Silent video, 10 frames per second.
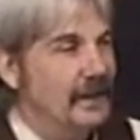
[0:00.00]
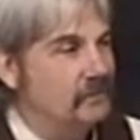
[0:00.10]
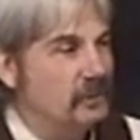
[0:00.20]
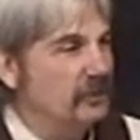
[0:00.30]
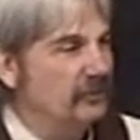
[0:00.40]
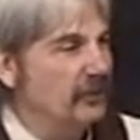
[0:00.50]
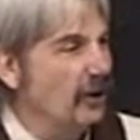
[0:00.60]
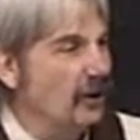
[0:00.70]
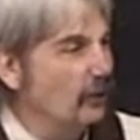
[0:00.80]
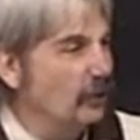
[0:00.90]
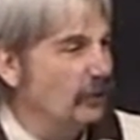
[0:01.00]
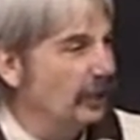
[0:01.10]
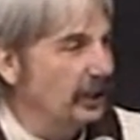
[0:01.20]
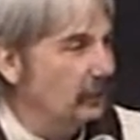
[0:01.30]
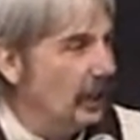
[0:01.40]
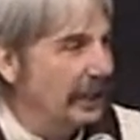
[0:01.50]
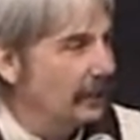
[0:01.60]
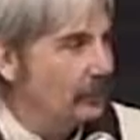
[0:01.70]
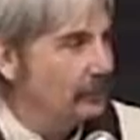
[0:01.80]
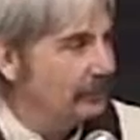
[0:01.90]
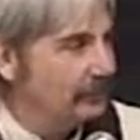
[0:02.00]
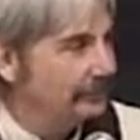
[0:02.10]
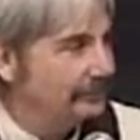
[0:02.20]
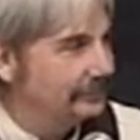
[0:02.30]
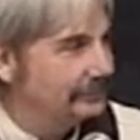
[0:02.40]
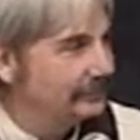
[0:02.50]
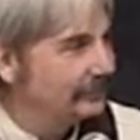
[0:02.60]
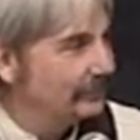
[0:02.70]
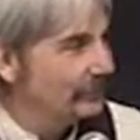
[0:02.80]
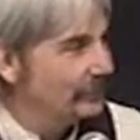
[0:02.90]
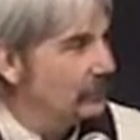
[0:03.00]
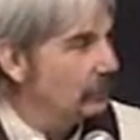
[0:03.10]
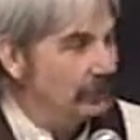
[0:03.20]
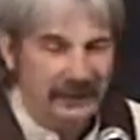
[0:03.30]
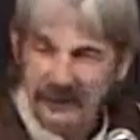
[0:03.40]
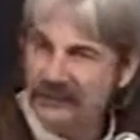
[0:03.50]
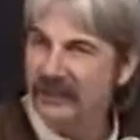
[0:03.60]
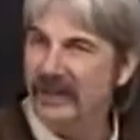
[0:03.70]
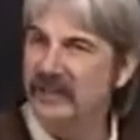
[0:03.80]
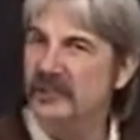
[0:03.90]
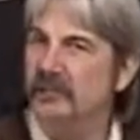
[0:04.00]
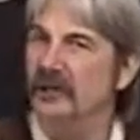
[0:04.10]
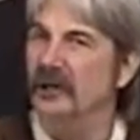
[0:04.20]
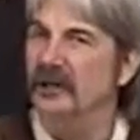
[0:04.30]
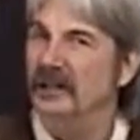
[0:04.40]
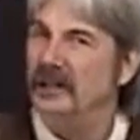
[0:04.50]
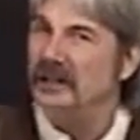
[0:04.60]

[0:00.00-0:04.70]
That busts the whole thing wide open. The release of that spirit